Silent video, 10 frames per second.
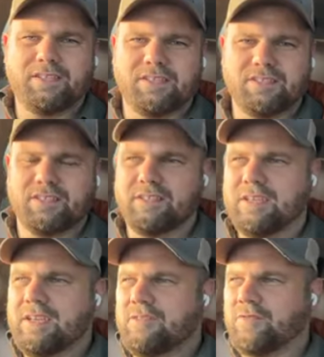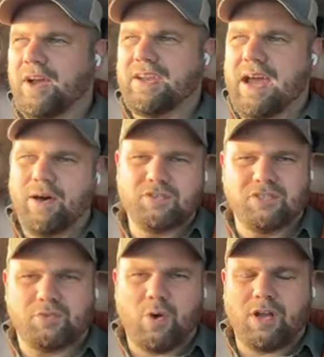places and find
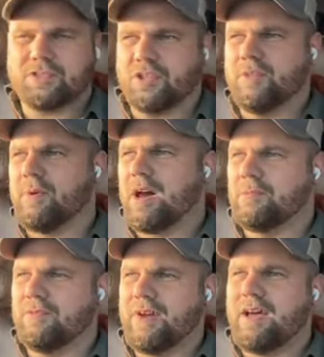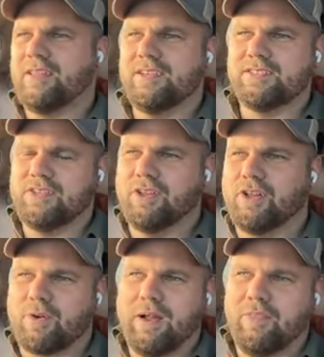houses washed to the bottom of alleys, and you
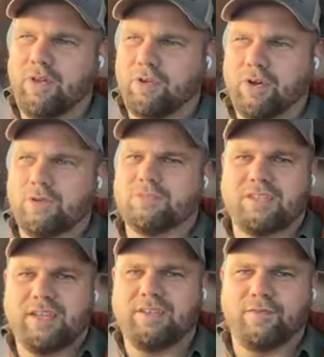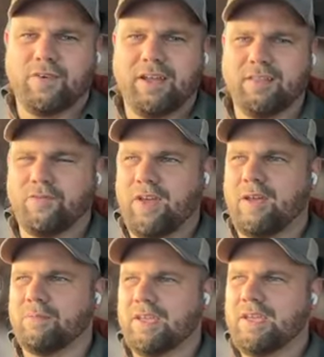look around the old homestead, you find the
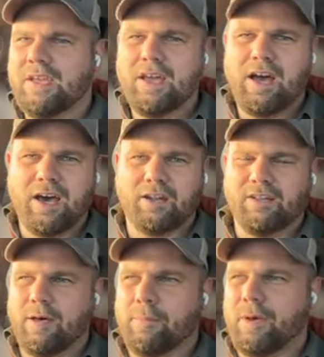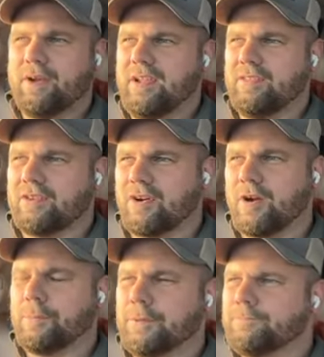family huddled up underneath the
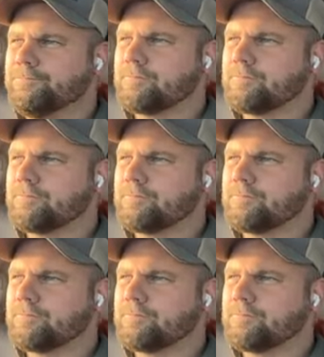tarp,